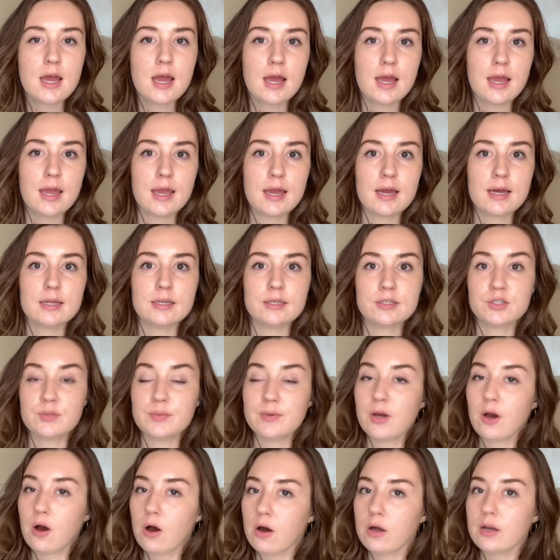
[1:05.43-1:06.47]
and to
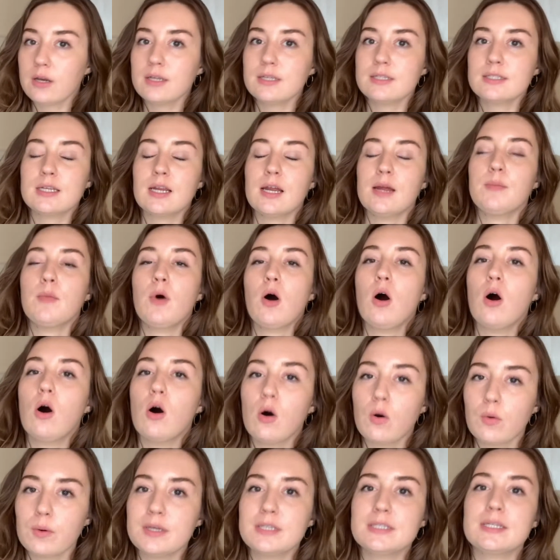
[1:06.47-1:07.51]
be honest, I'm
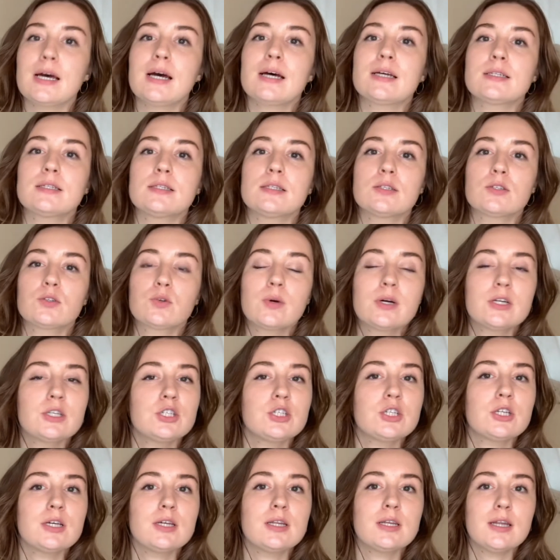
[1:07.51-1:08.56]
always asked this
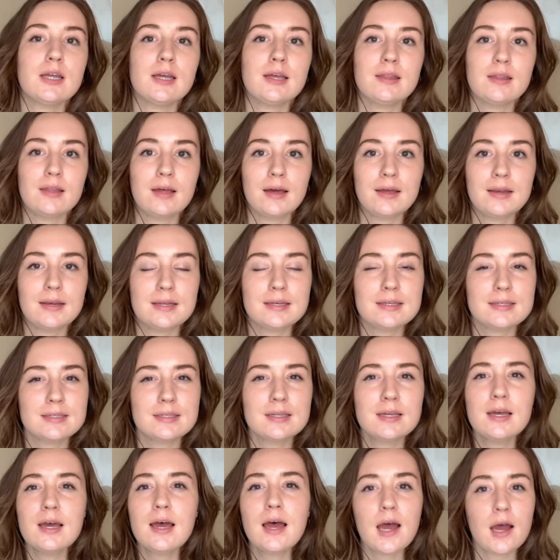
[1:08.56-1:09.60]
question, and that is,
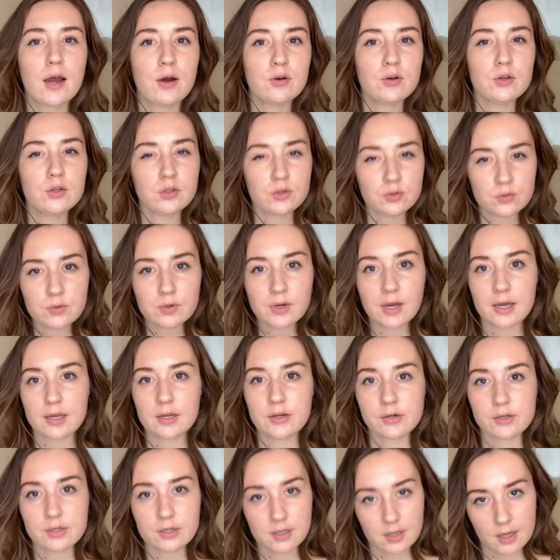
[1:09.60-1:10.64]
how do you get
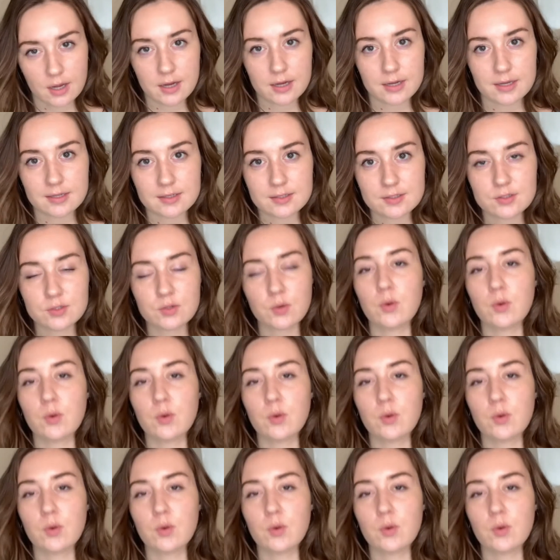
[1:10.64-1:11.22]
your clients?